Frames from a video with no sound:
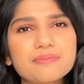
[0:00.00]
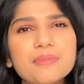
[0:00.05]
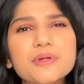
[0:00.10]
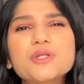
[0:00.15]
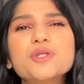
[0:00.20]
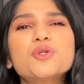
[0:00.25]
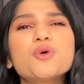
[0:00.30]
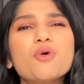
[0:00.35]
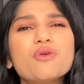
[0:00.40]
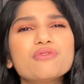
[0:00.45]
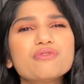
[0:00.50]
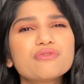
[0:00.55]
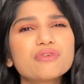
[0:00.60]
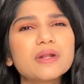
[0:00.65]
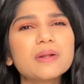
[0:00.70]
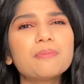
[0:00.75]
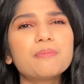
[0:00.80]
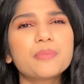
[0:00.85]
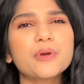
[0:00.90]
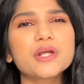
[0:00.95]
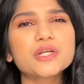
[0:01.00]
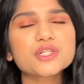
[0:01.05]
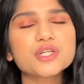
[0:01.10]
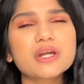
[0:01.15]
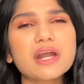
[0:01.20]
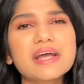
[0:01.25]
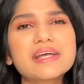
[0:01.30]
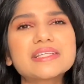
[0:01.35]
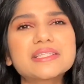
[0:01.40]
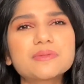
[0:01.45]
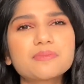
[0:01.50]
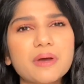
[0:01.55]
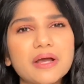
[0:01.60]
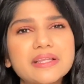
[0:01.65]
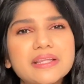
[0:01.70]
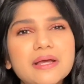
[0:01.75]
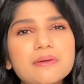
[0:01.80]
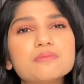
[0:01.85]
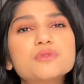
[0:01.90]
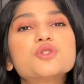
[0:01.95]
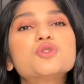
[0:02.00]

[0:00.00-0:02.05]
But you don't feel pressurized by them